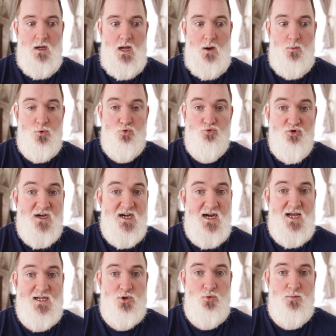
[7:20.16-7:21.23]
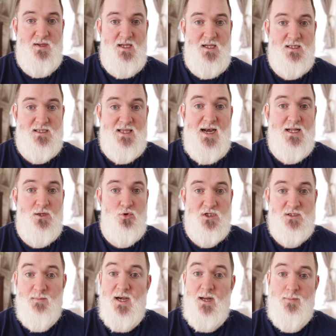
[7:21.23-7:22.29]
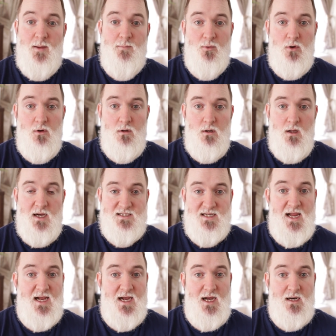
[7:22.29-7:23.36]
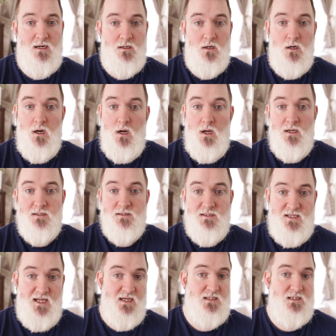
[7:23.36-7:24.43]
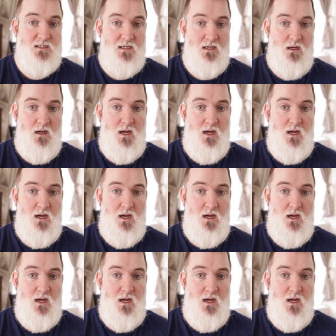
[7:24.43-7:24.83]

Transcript: I would really like to be telling to as many people as I can this,